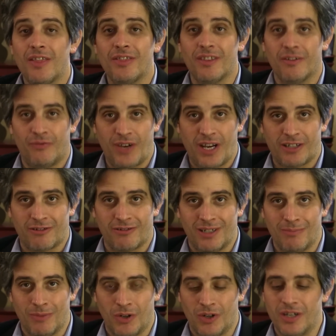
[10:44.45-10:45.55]
the
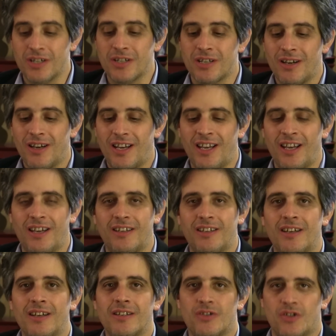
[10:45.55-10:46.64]
Factory Boys,
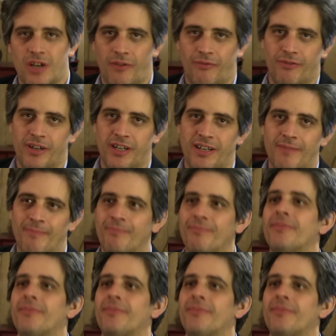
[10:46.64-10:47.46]
and Jeffrey.